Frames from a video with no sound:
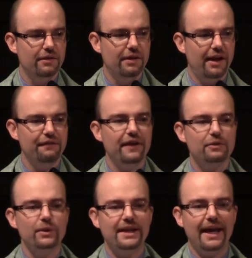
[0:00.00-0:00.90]
In fact, we
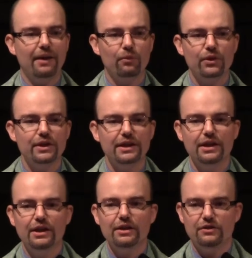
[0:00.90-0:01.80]
can't really
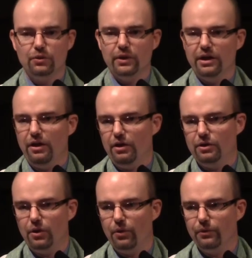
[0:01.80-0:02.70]
do it
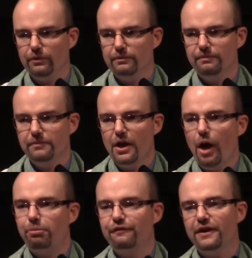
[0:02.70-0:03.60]
alone. A
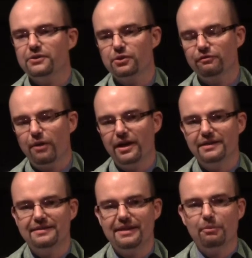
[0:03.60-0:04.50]
professor of mine in
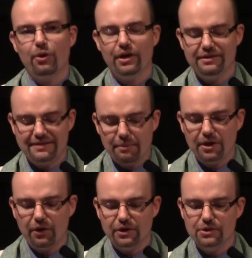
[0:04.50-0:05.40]

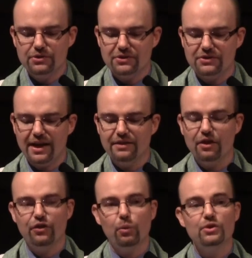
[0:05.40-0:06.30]
seminary used to say that
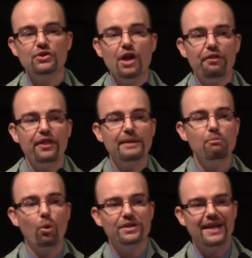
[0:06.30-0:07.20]
there was nothing
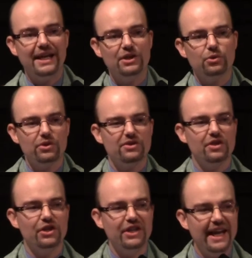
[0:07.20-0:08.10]
more dangerous than
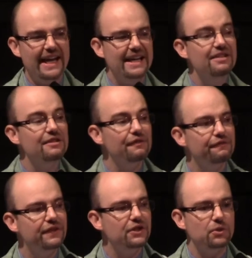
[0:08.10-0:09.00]
an
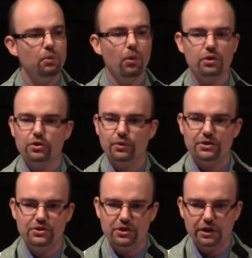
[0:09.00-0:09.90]
individual Christian.